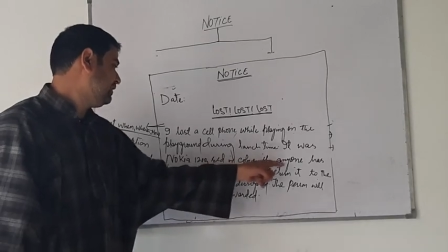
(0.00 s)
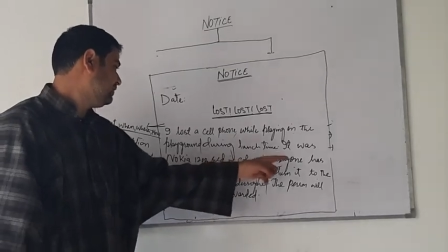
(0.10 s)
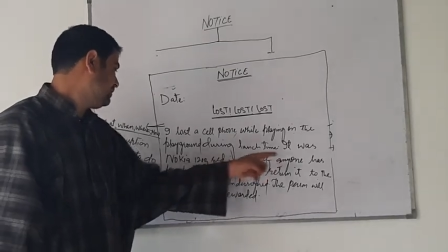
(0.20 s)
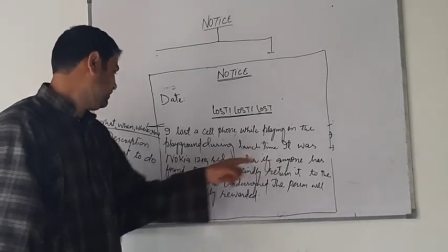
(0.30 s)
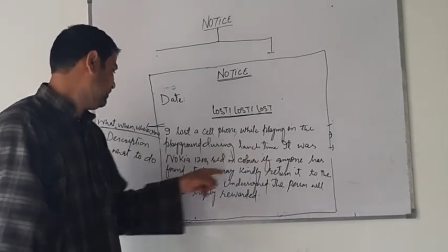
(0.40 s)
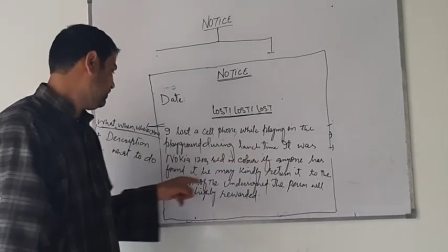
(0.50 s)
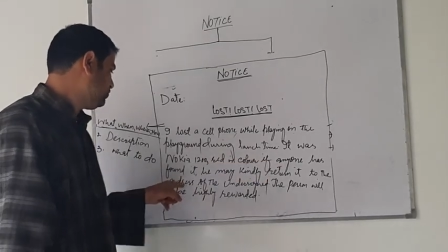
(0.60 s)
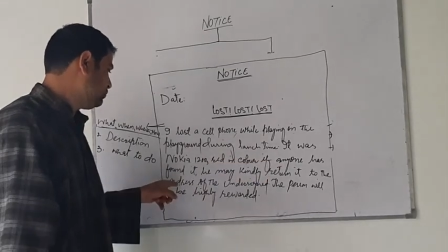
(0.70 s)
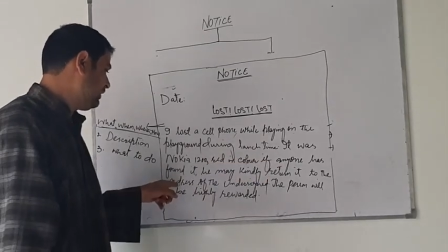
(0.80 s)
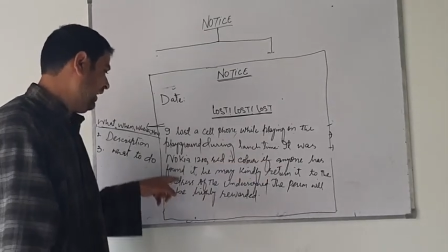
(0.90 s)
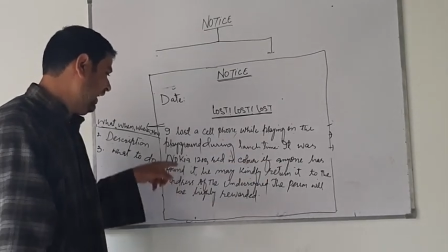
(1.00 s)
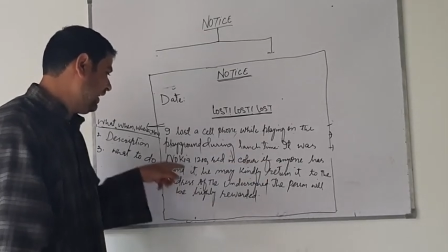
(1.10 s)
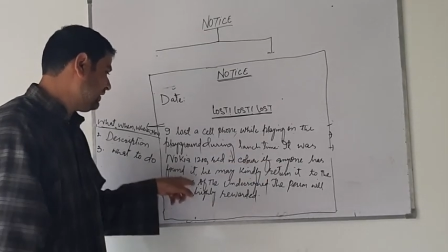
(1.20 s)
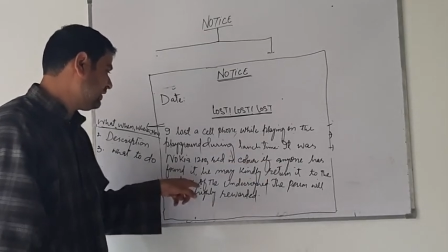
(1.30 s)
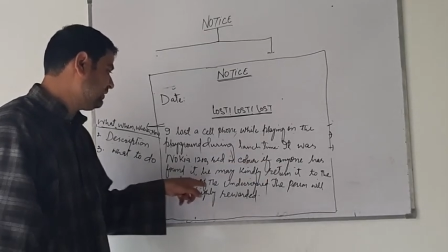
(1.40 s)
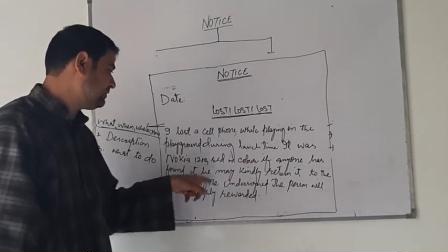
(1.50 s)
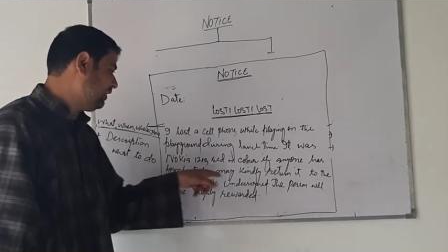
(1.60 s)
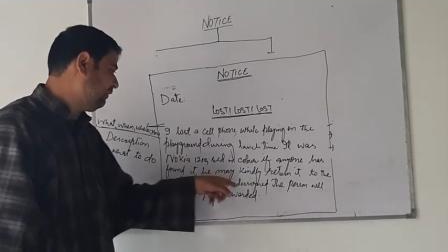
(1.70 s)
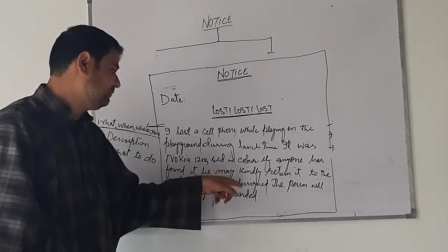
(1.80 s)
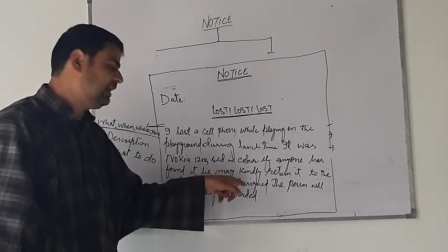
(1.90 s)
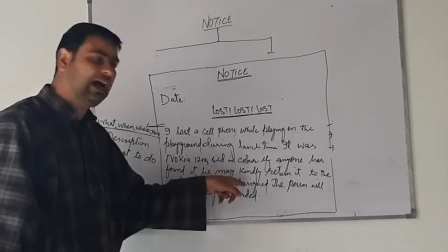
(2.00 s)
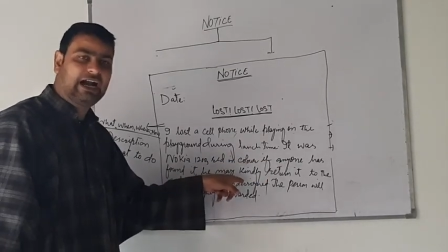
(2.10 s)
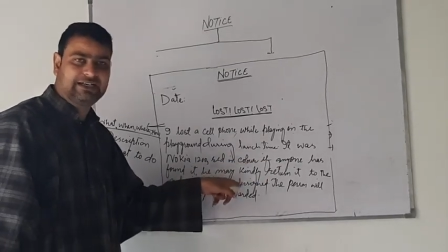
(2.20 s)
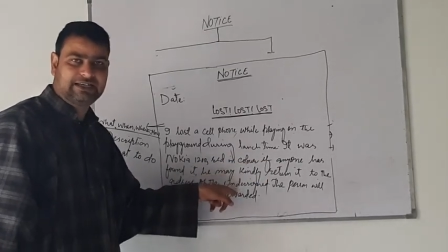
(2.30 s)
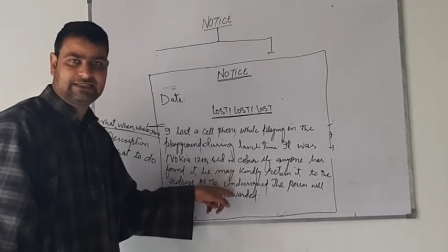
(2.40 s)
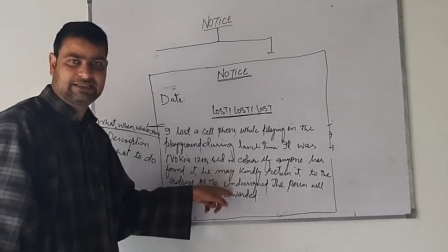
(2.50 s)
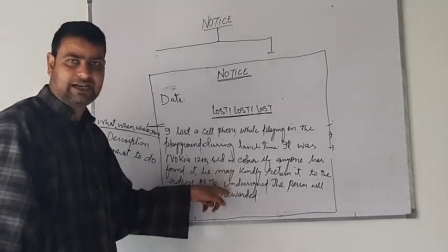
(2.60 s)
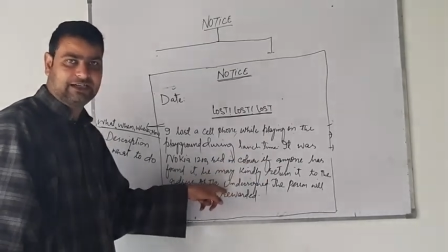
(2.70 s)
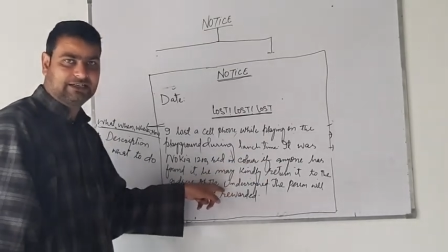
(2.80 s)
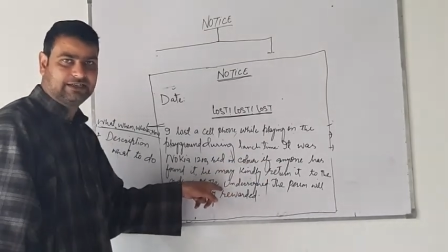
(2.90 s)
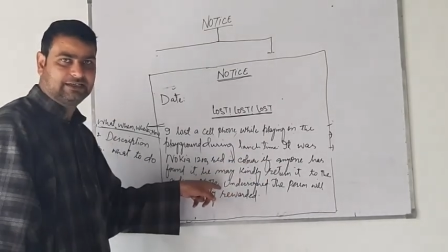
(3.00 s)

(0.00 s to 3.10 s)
return it to the address of the undersigned.